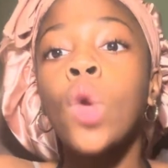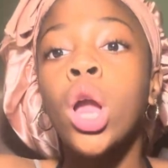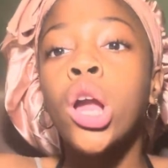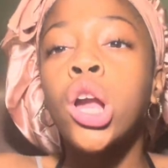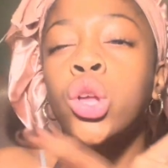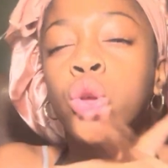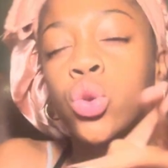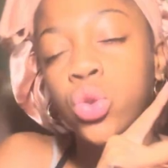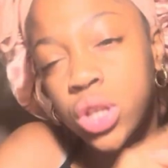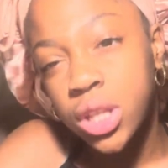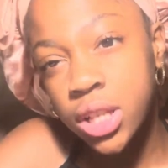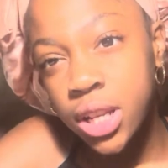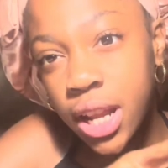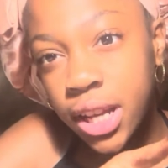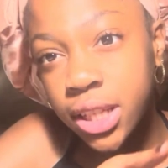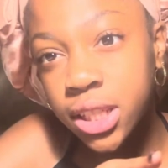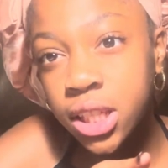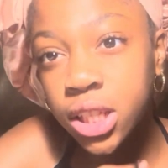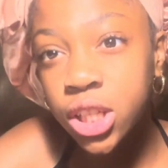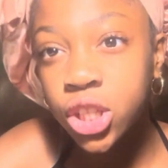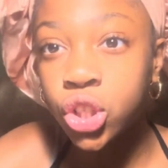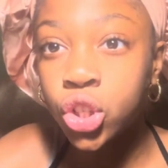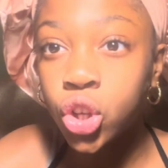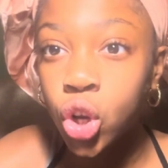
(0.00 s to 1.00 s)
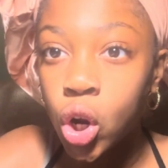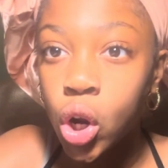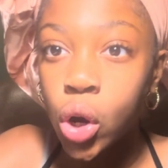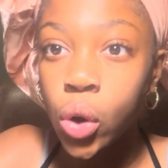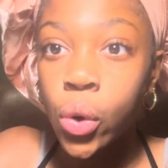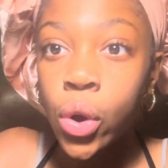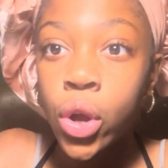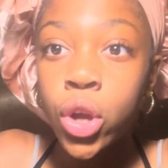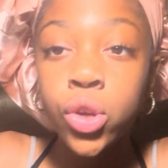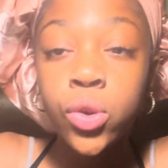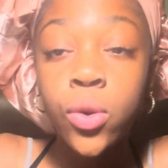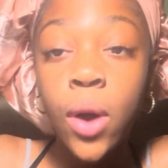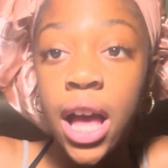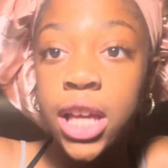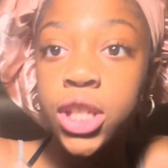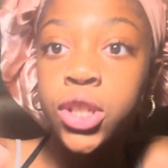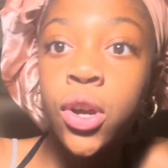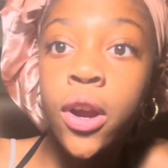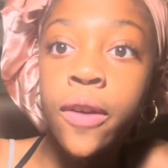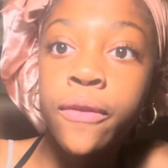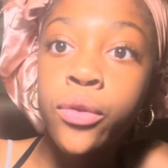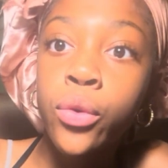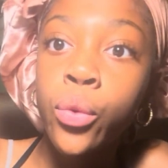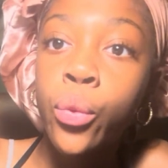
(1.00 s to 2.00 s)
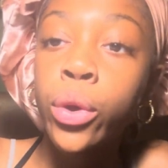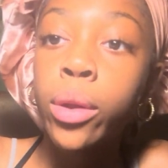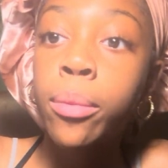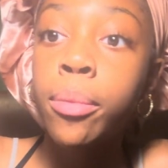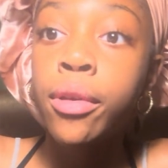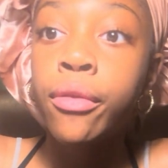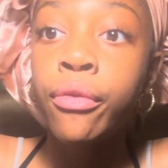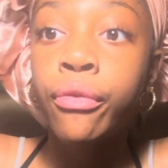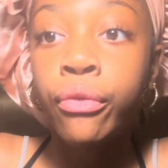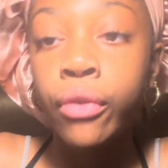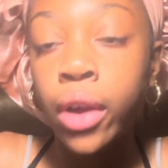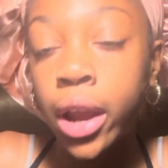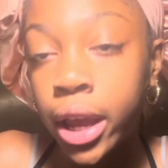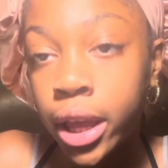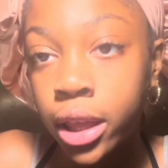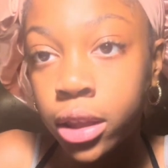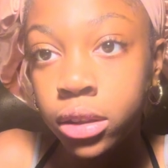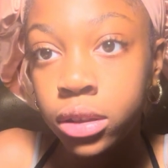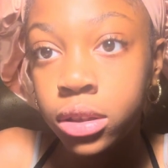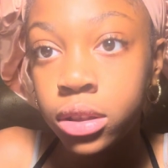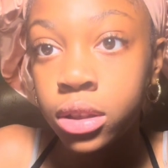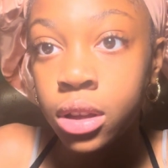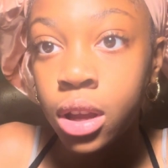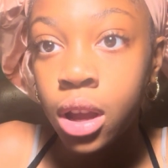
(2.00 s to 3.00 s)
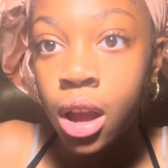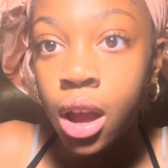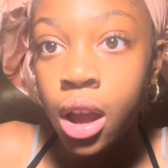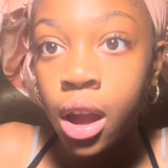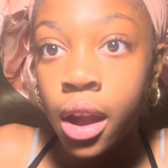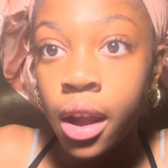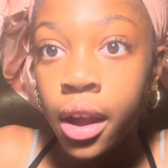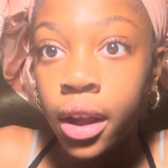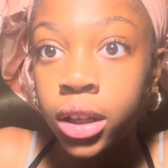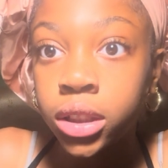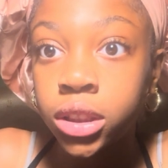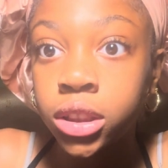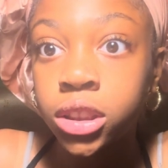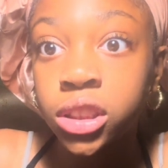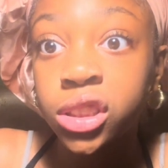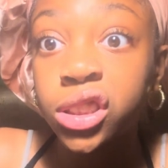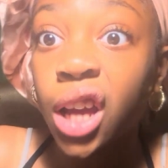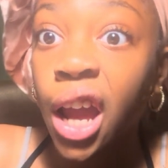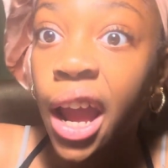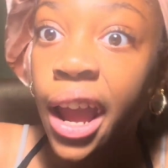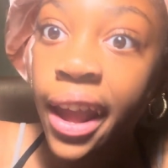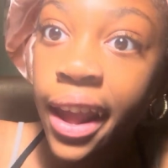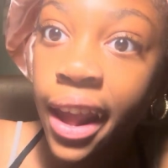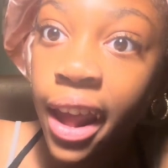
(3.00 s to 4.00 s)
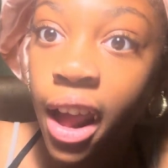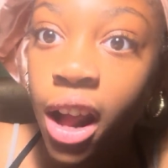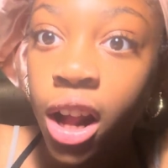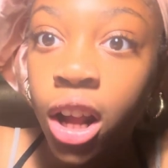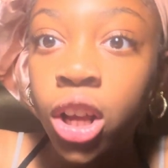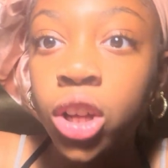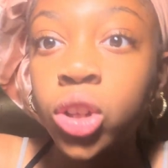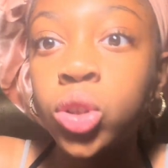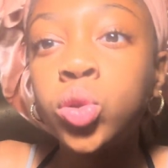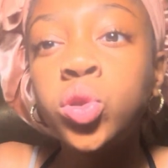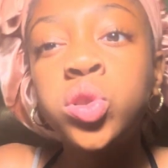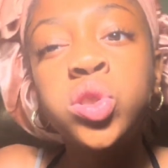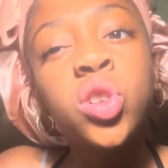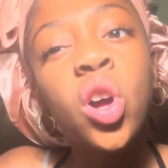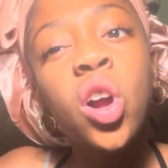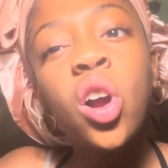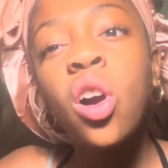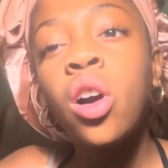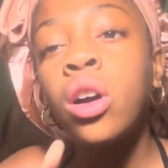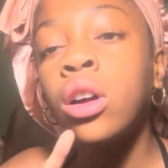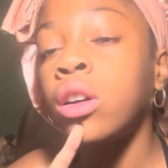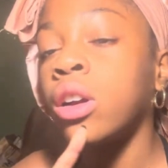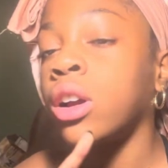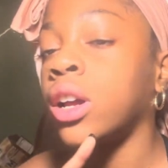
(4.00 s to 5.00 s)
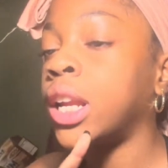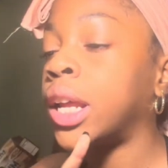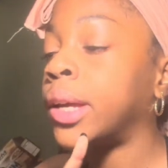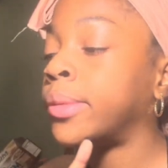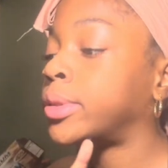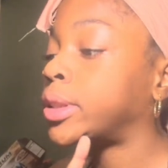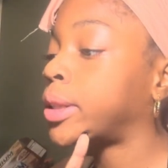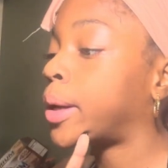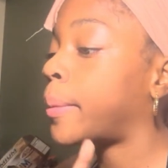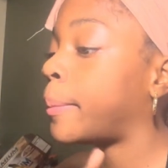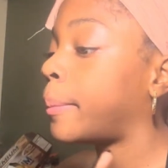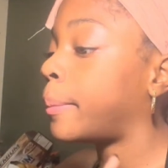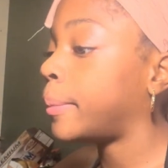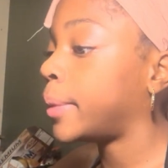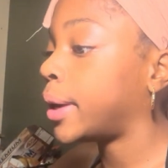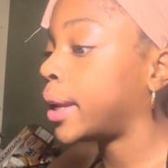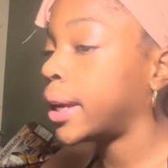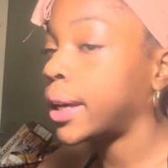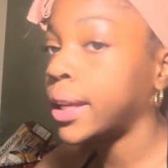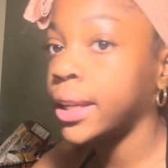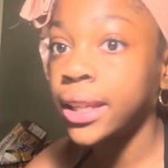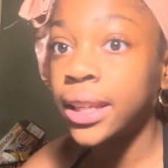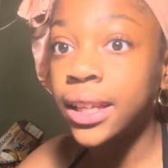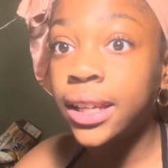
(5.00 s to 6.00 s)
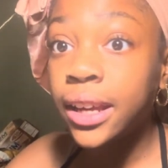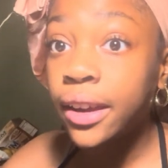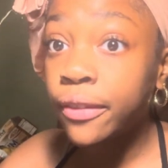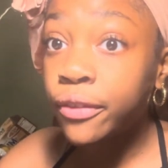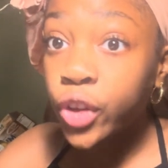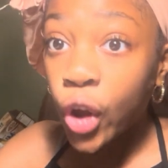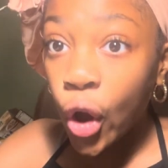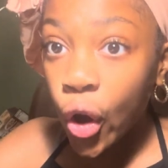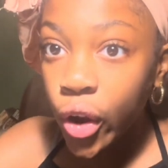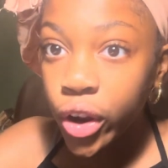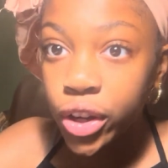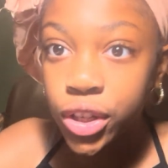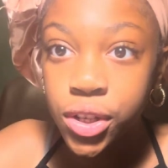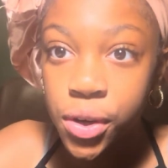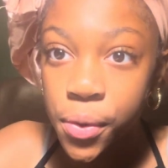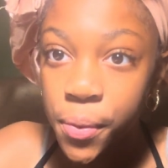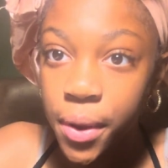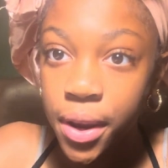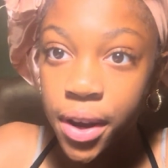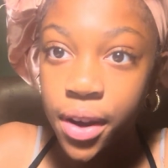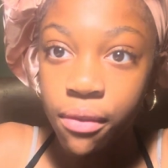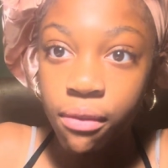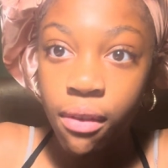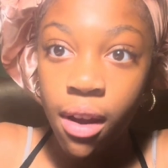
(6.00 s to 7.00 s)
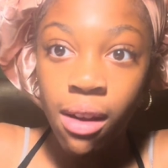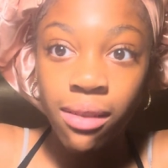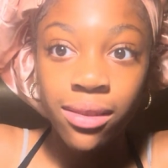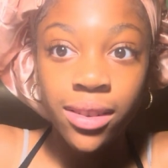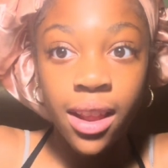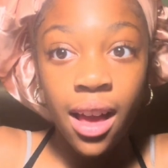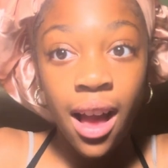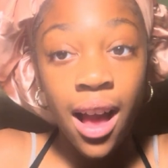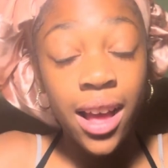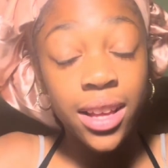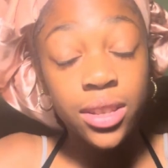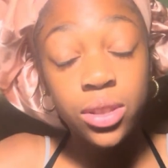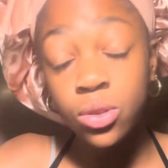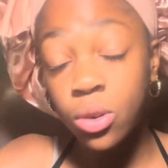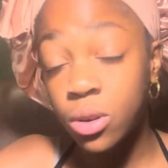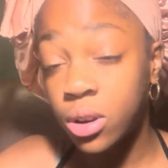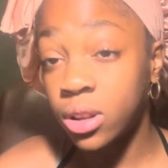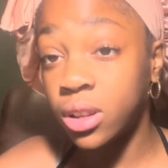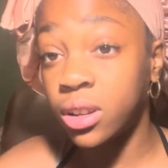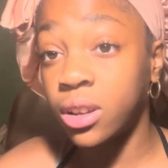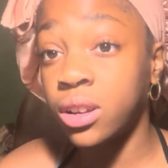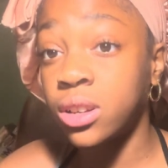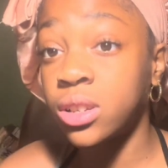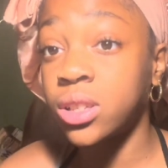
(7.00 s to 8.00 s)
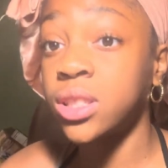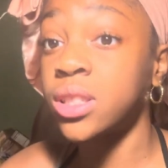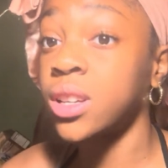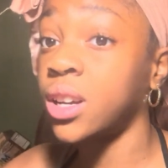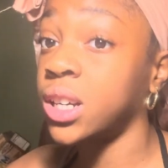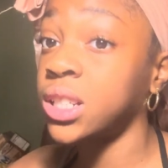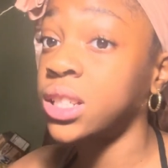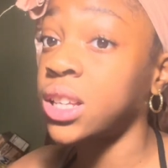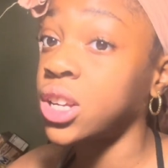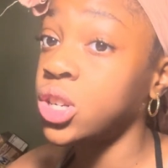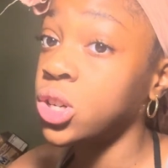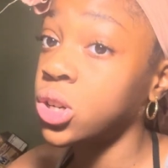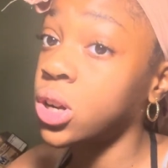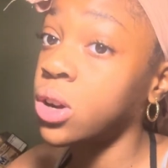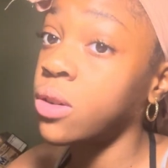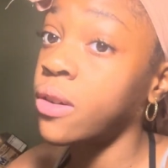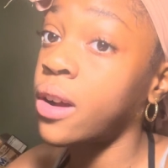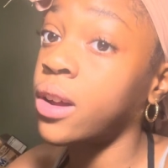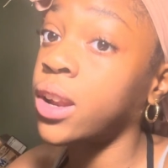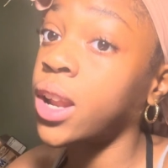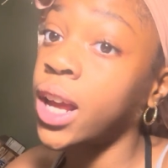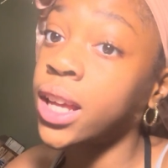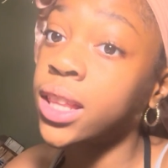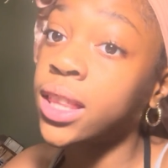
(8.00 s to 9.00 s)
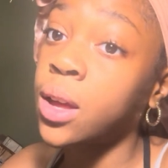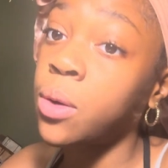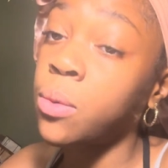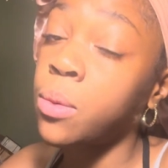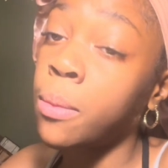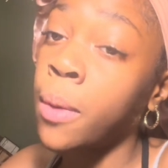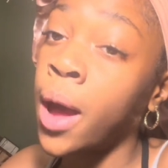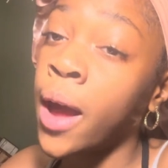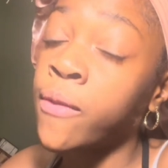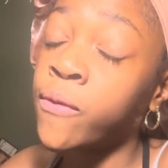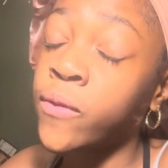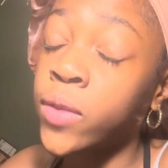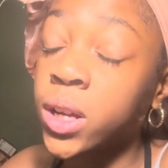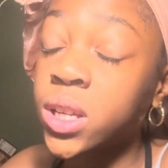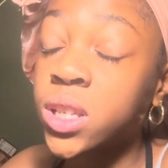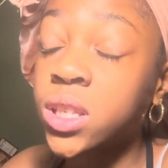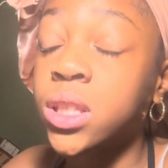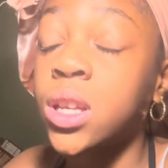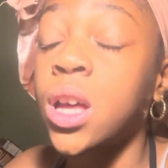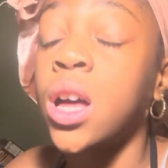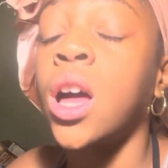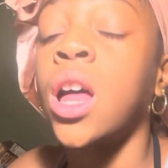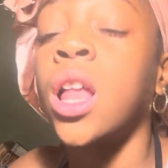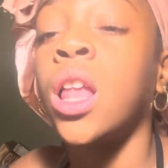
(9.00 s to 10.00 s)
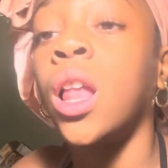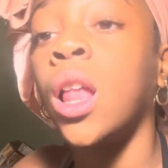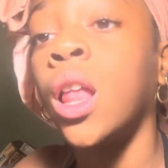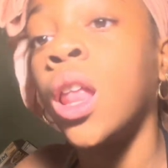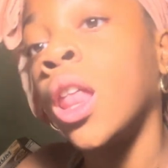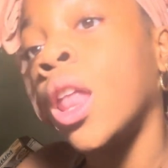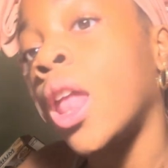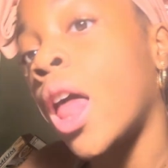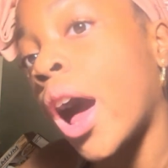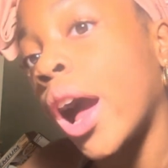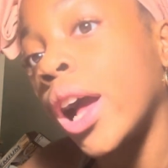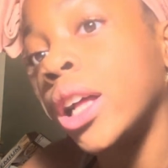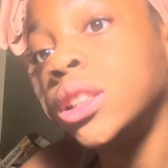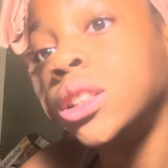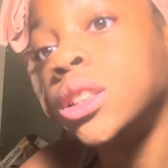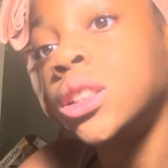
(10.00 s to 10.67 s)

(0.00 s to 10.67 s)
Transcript: you sit next to this girl, you ask her if you want to be friends, and she's like, yeah, you start calling her names immediately. If y'all are joking around, then I totally understand, because I joke around like that with my friends a lot.